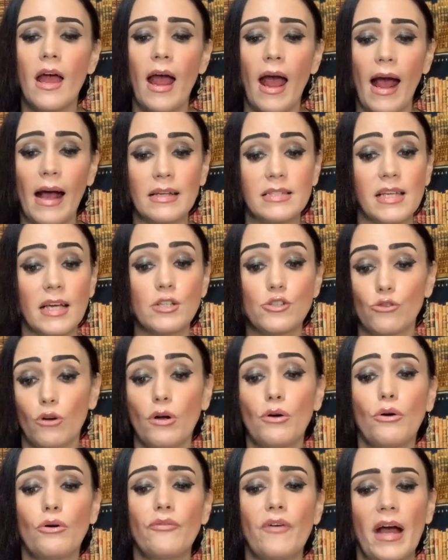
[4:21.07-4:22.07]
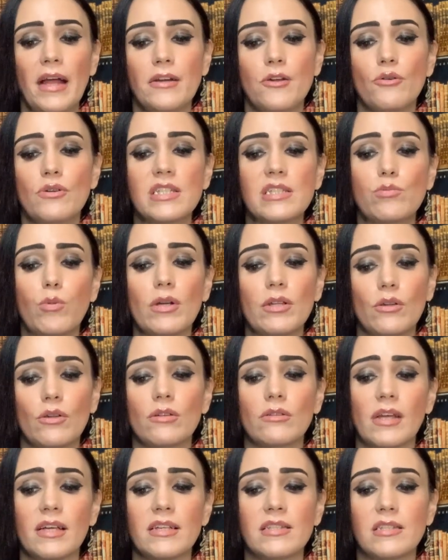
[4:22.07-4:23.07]
As I drove, I noticed what
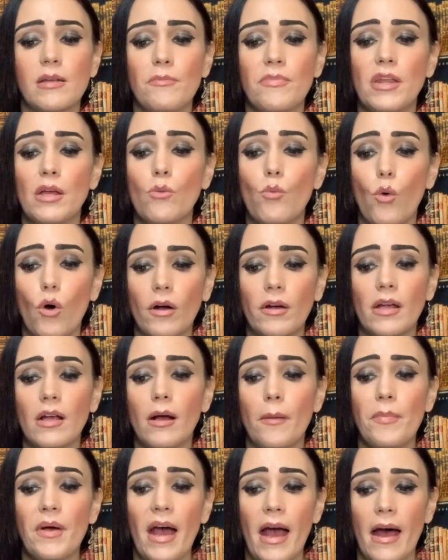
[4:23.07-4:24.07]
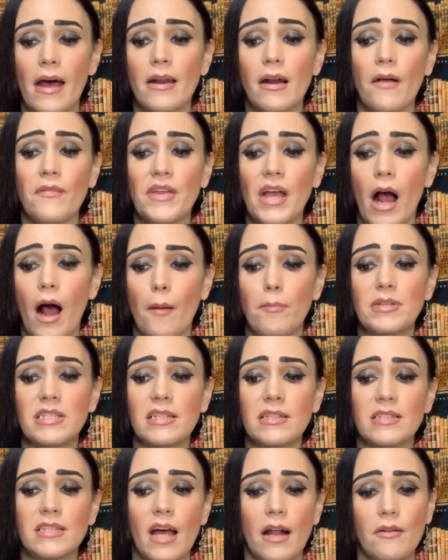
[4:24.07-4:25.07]
looked like something walking up ahead on the
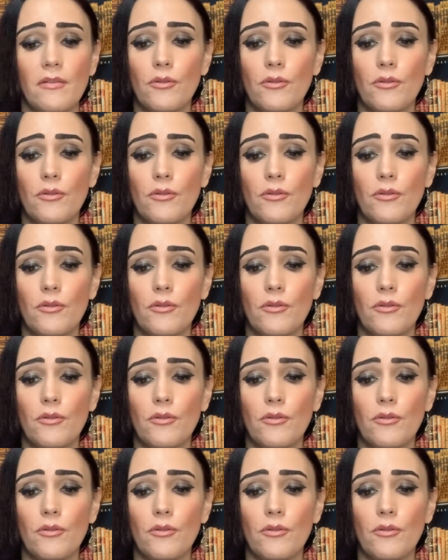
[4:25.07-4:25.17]
opposite side of